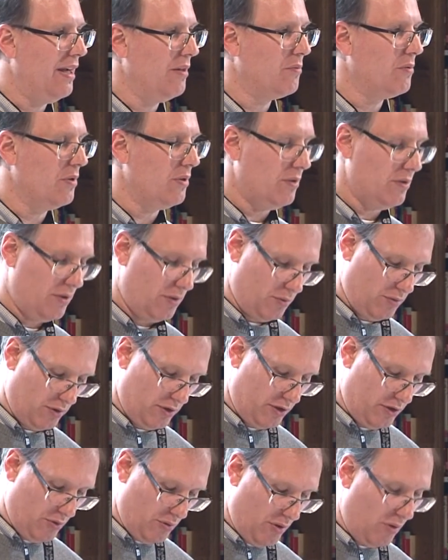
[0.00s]
will
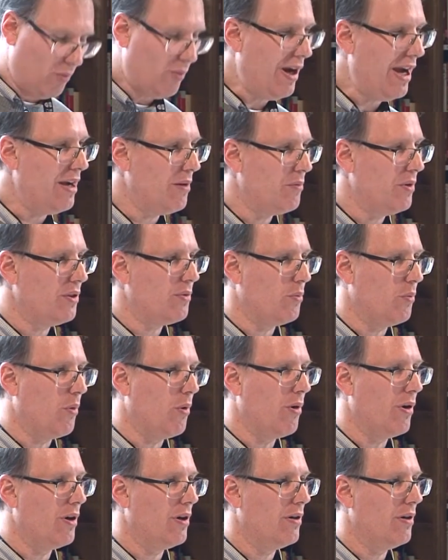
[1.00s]
do away with
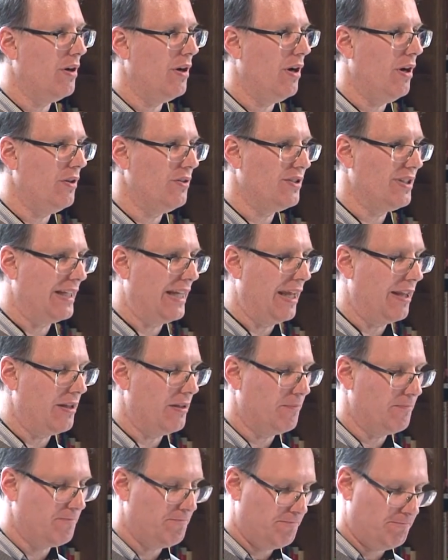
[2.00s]
war
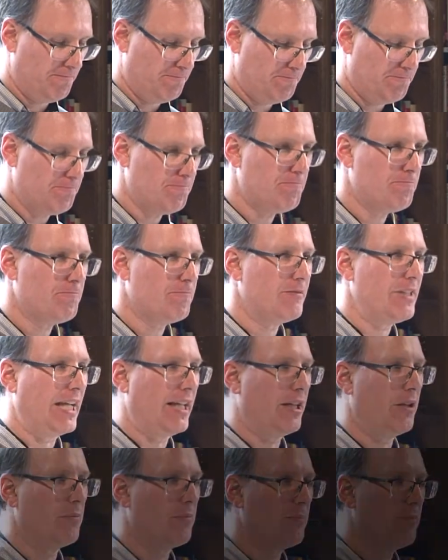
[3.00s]
altogether.
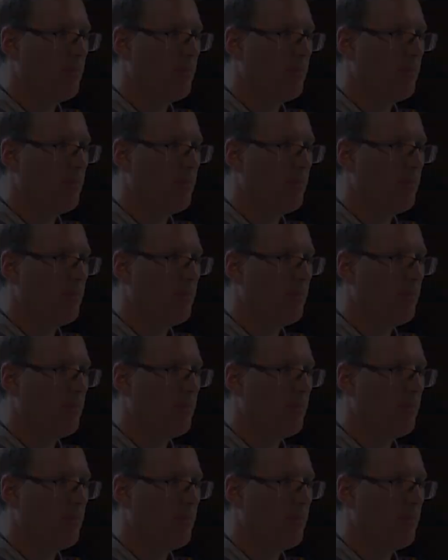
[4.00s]
Thank you.